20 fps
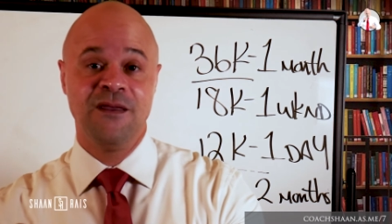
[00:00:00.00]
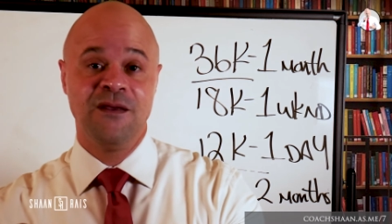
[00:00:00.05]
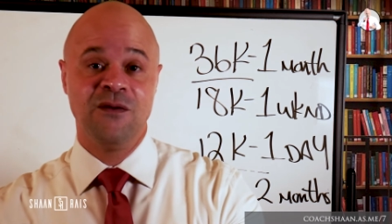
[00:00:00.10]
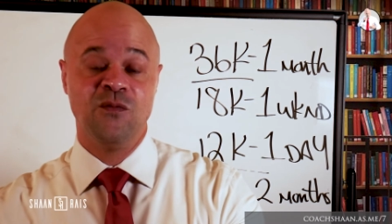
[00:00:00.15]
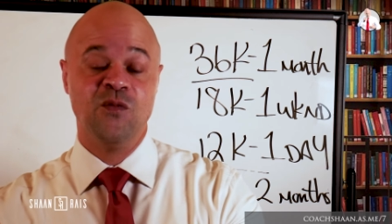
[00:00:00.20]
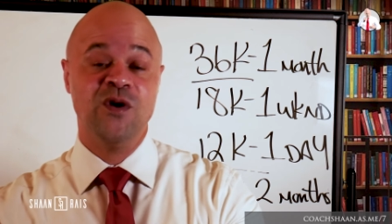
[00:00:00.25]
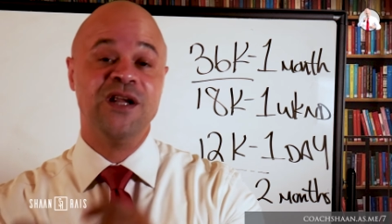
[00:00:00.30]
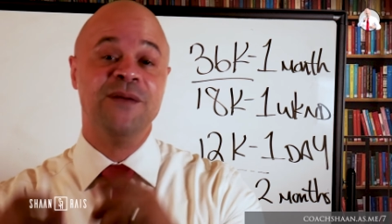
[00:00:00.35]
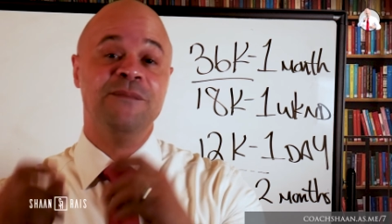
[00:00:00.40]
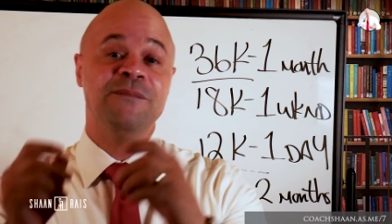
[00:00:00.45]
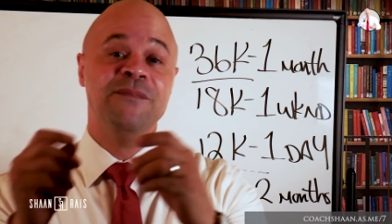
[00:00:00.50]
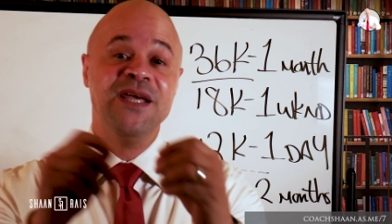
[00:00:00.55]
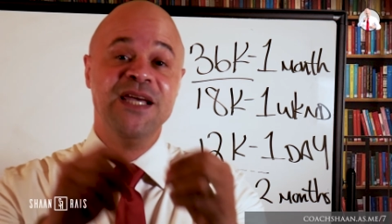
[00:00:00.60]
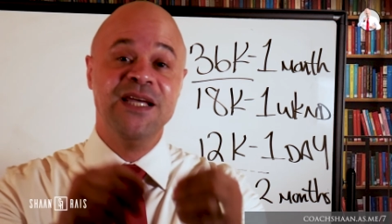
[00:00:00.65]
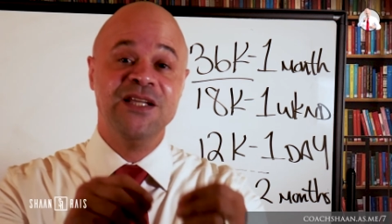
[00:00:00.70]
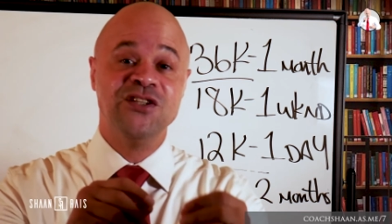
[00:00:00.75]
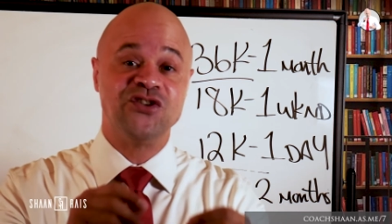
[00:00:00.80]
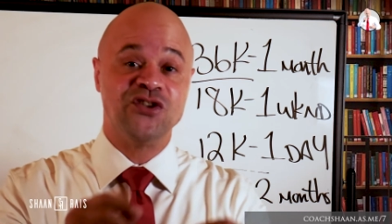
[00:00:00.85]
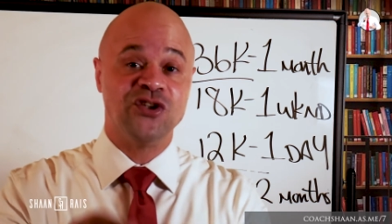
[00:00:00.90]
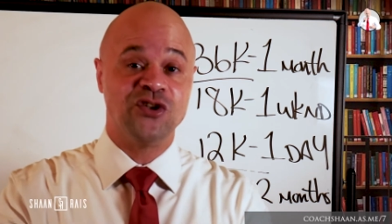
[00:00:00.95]
What it
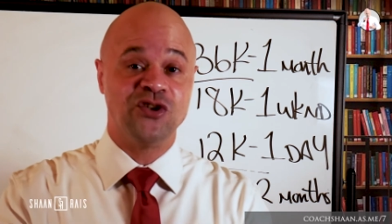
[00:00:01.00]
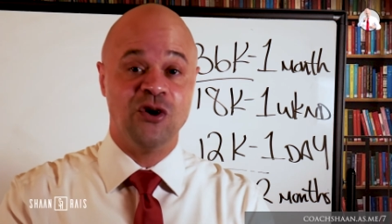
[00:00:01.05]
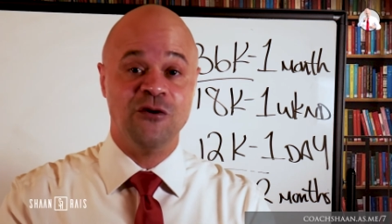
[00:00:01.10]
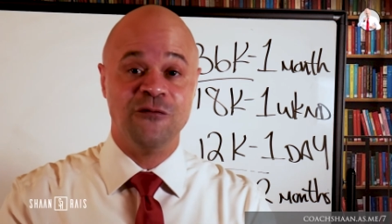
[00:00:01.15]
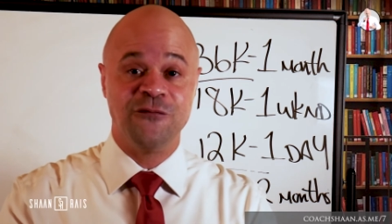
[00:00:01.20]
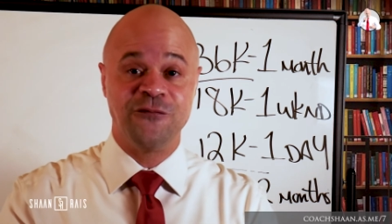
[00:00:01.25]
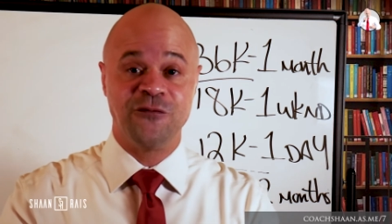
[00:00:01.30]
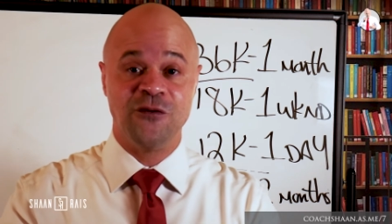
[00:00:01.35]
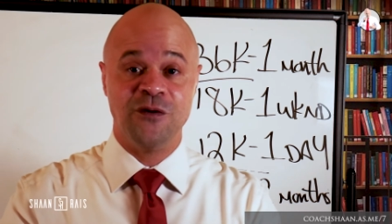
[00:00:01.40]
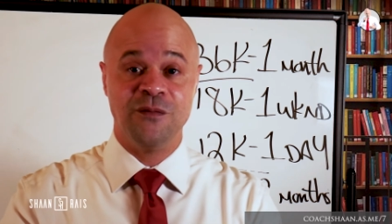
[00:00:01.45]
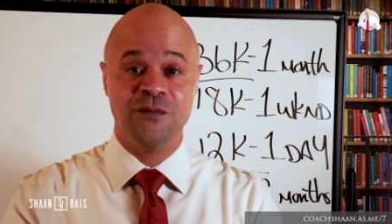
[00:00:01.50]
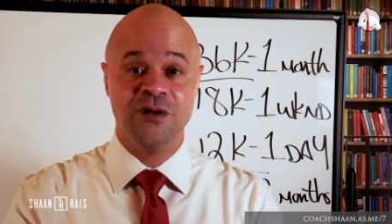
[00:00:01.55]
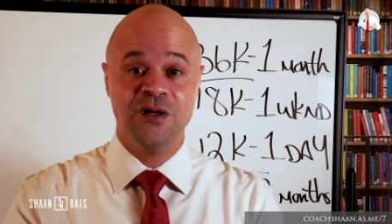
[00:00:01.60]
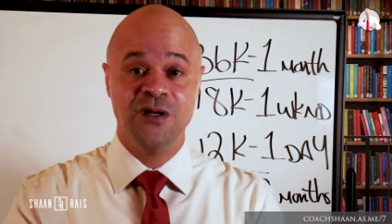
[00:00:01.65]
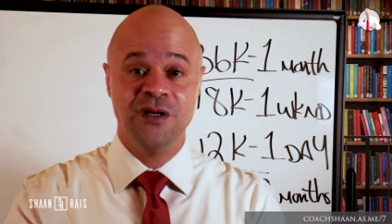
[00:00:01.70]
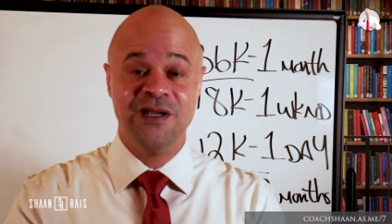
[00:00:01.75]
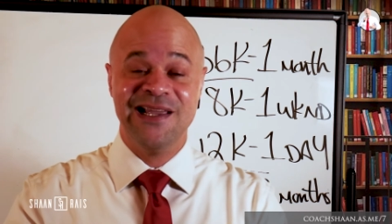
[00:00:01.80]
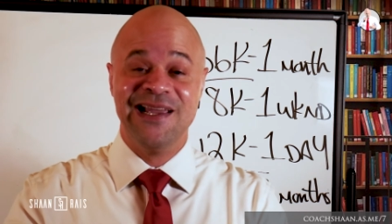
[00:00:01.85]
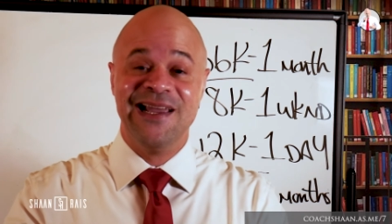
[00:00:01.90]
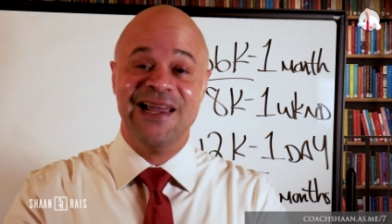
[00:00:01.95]
means to go from
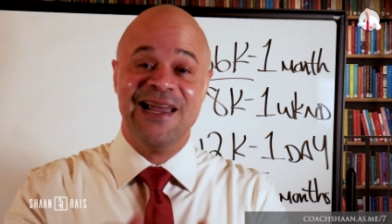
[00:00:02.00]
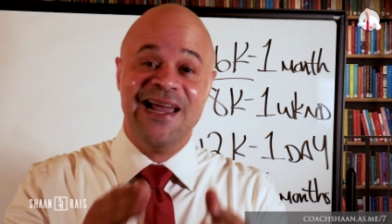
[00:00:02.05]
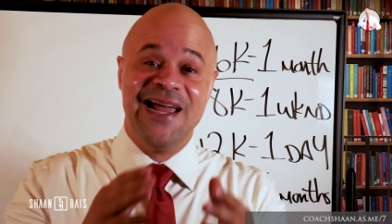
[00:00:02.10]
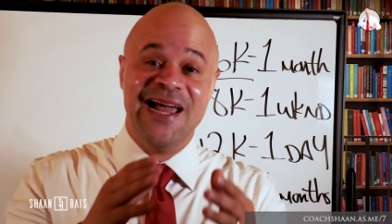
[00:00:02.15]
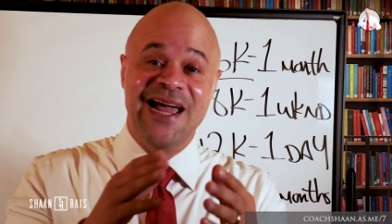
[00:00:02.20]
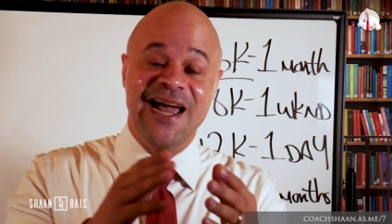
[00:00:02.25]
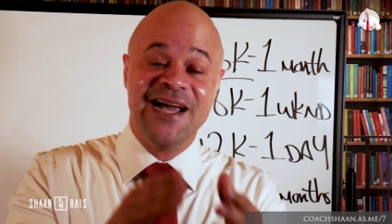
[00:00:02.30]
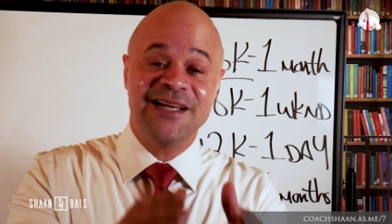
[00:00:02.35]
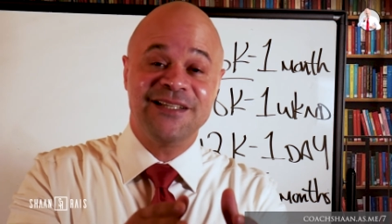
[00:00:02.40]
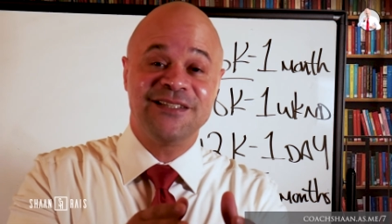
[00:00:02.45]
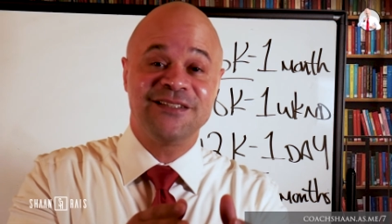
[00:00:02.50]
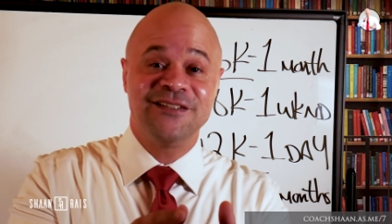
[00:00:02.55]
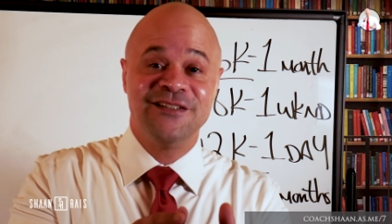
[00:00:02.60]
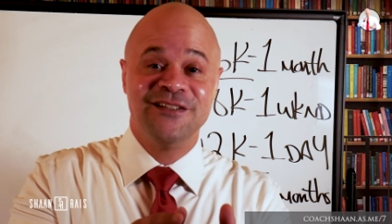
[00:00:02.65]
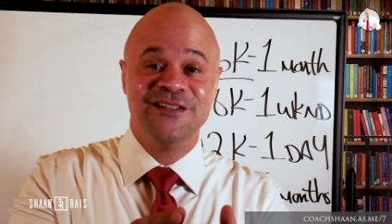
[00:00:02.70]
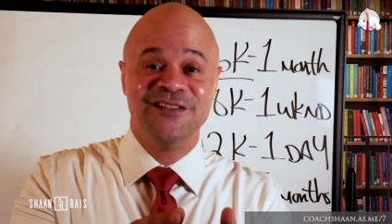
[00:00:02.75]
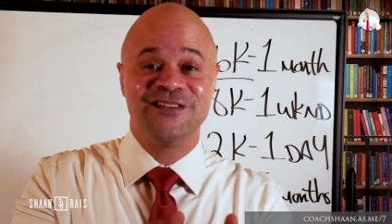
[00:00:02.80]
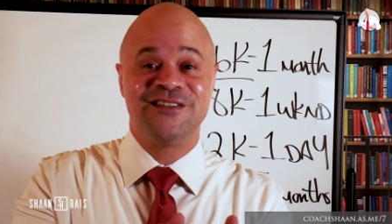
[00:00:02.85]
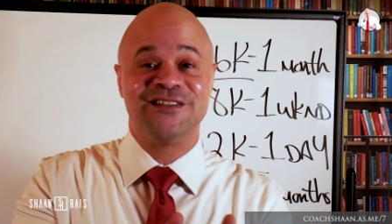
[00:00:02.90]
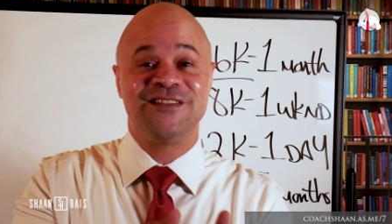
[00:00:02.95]
X
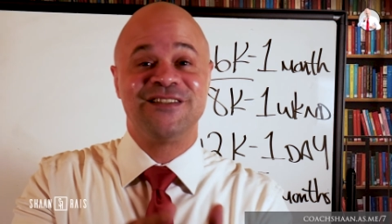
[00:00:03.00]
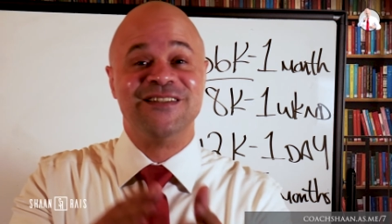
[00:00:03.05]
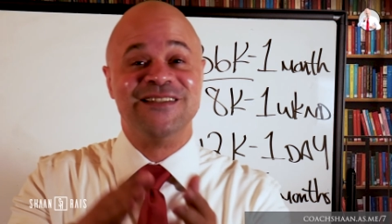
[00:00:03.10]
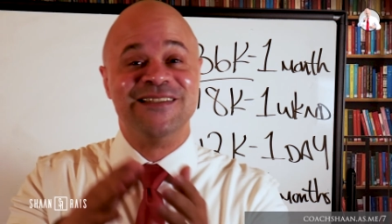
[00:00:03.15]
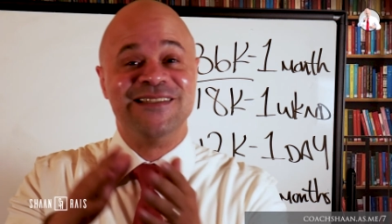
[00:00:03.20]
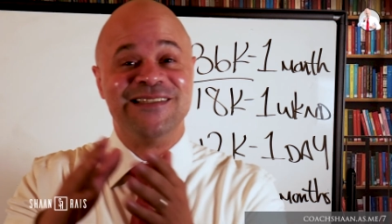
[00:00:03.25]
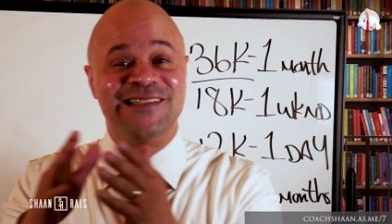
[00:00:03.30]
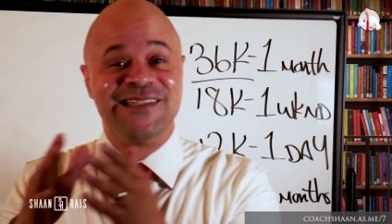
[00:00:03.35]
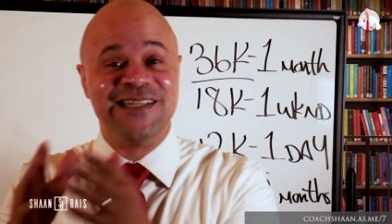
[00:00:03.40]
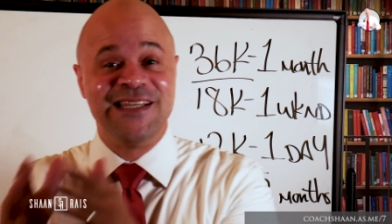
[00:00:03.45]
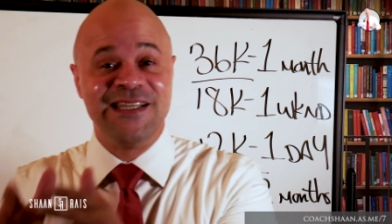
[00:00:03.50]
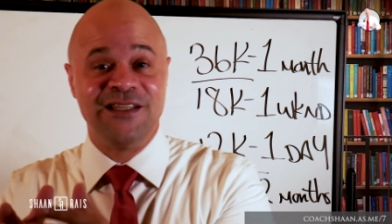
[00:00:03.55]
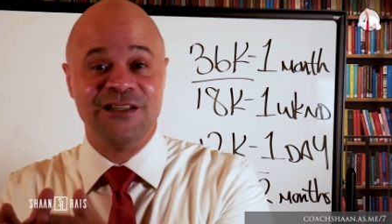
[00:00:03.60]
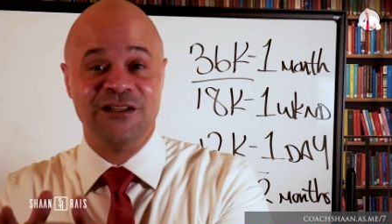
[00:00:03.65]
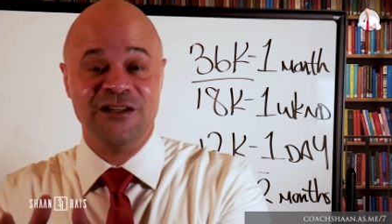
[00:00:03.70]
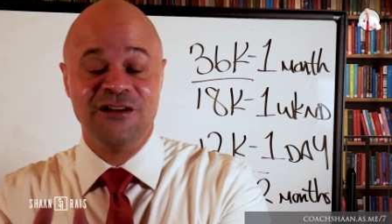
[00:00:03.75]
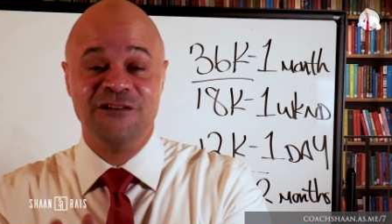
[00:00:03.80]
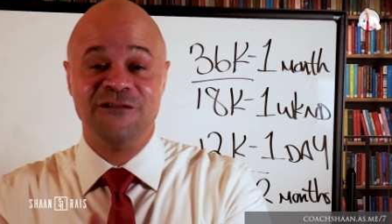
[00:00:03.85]
to Z.